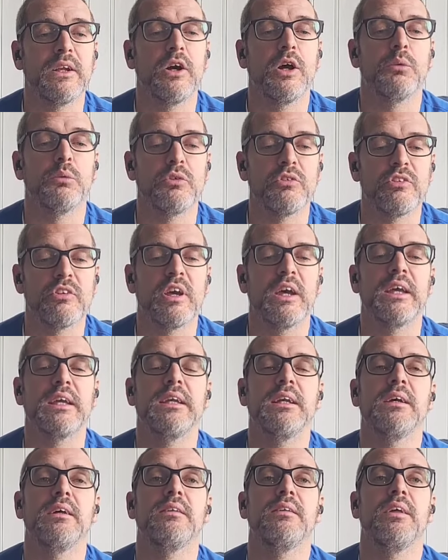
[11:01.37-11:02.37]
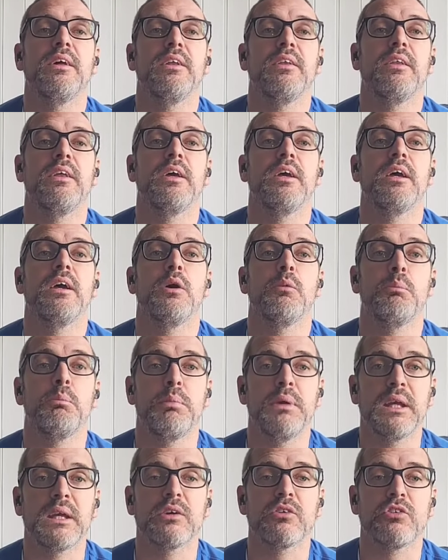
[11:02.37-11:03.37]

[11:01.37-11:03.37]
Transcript: I would say that the bigger